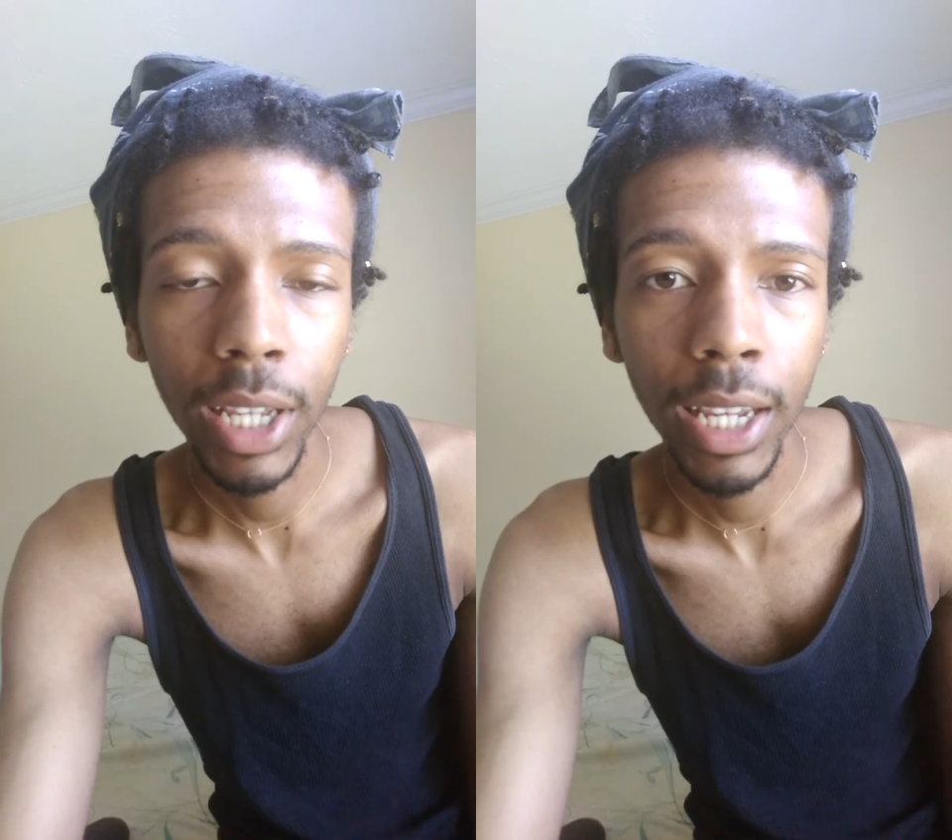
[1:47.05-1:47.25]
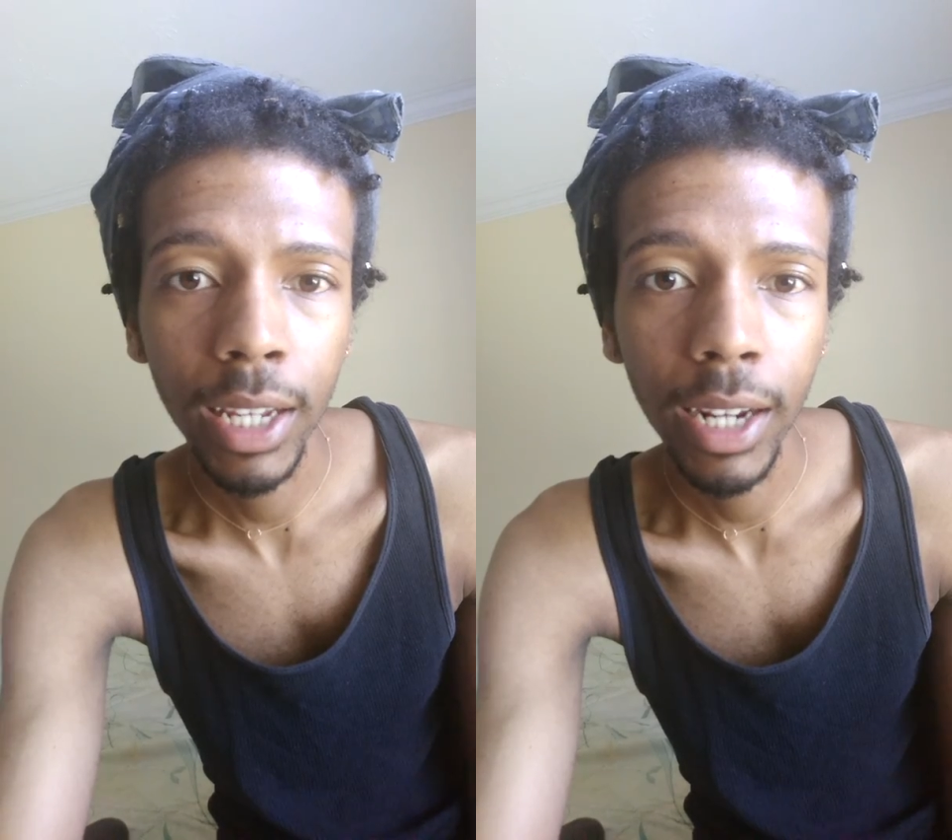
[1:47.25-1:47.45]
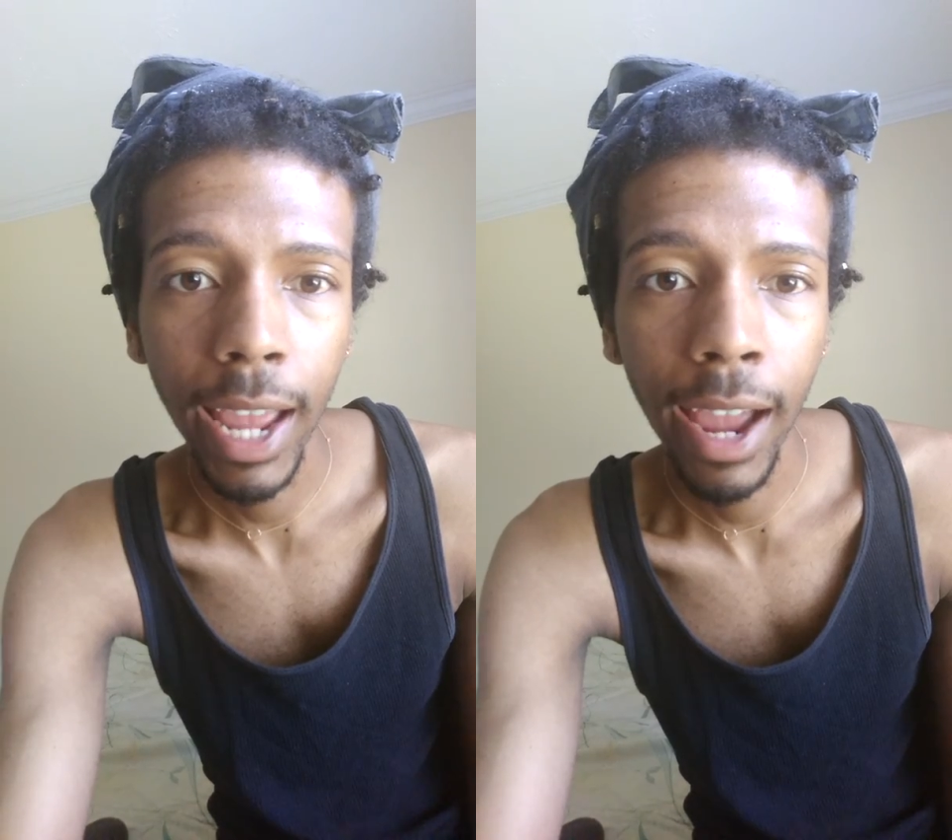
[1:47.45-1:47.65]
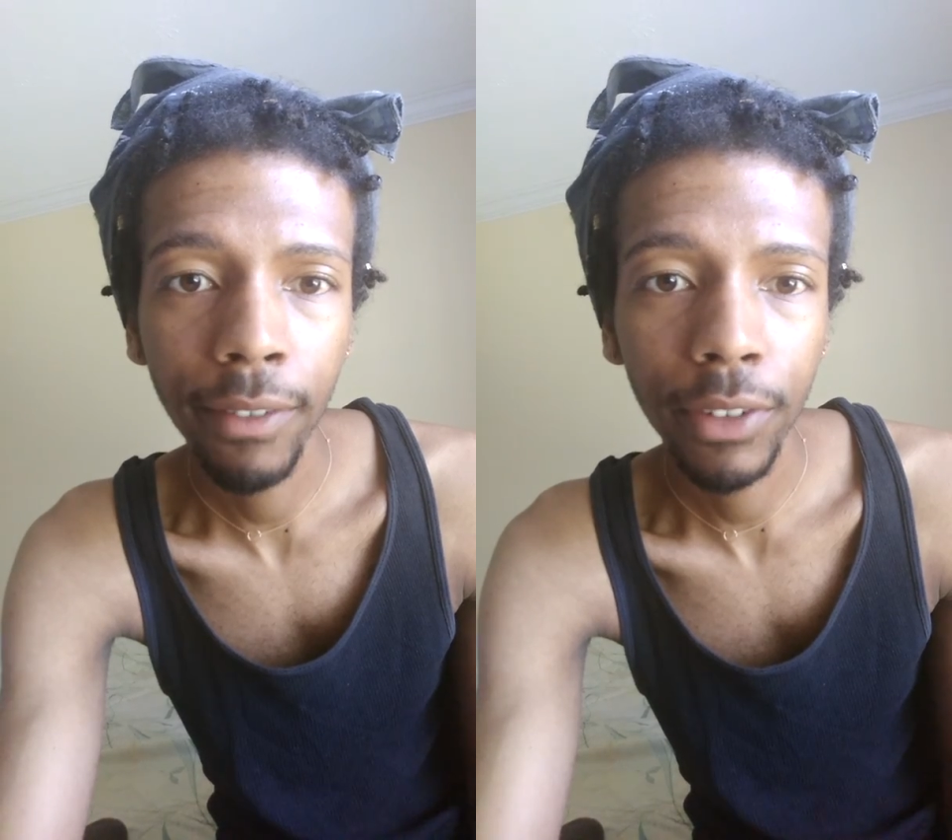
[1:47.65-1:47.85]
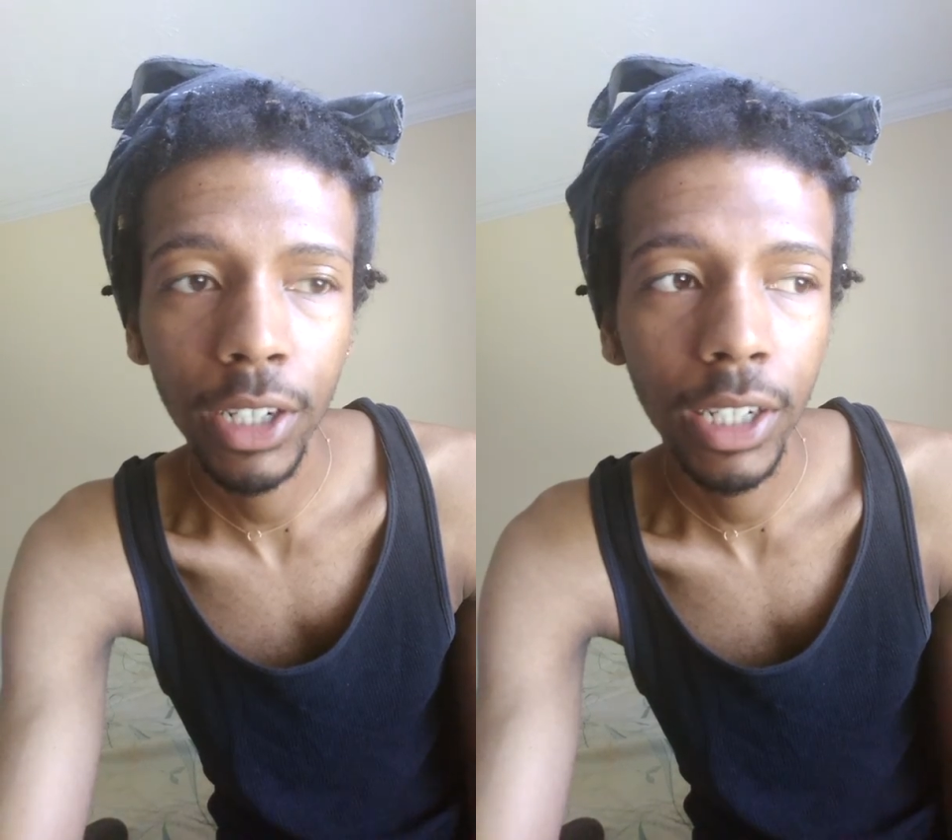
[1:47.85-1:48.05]
in
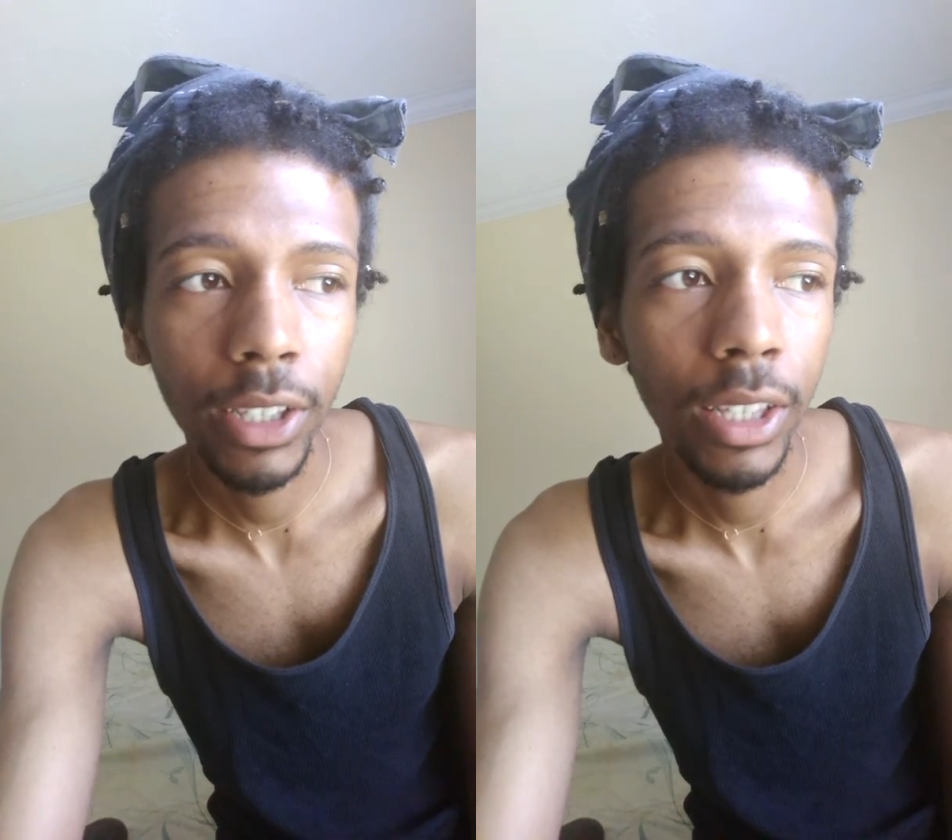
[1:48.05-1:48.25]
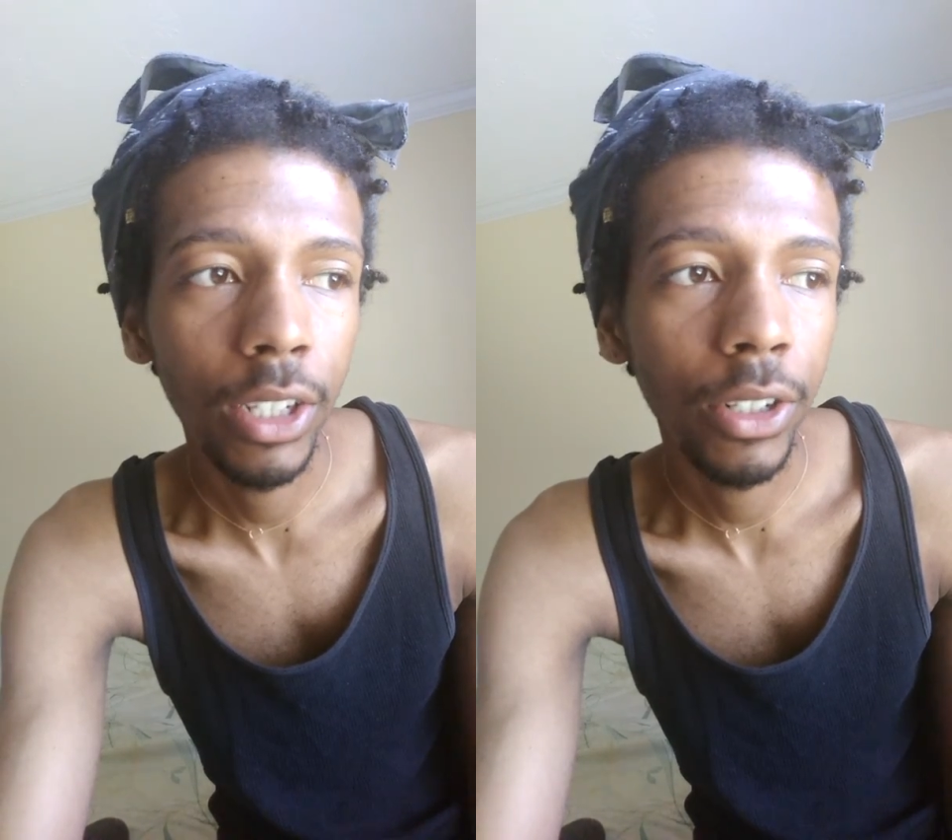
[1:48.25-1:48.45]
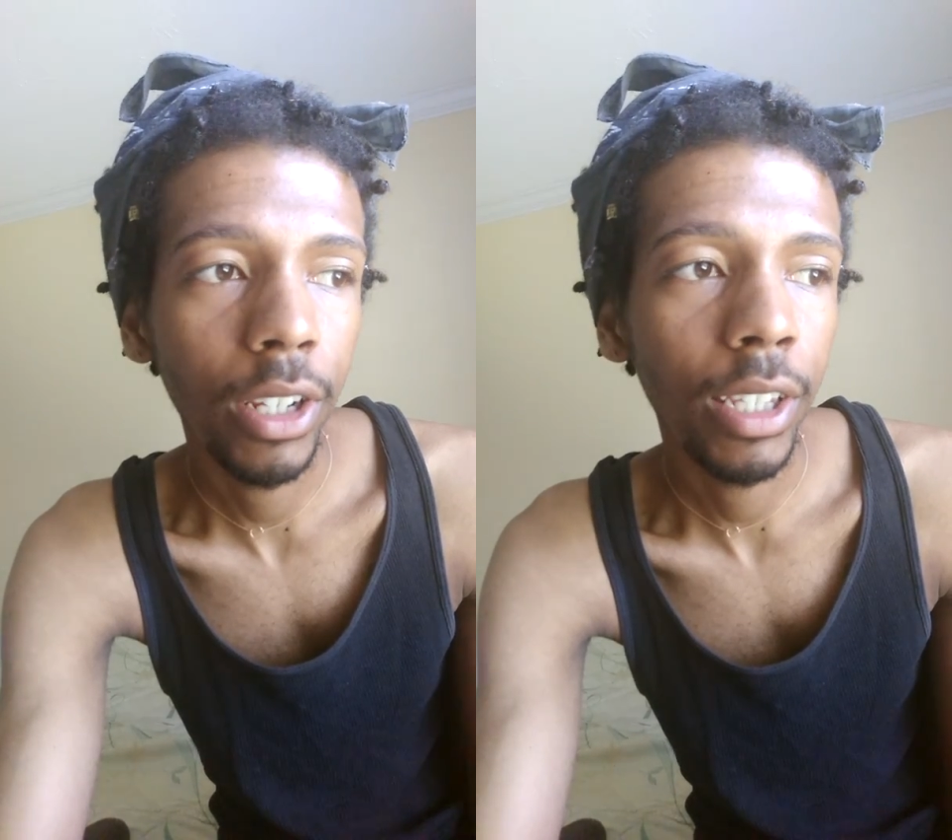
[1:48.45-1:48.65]
Africa than there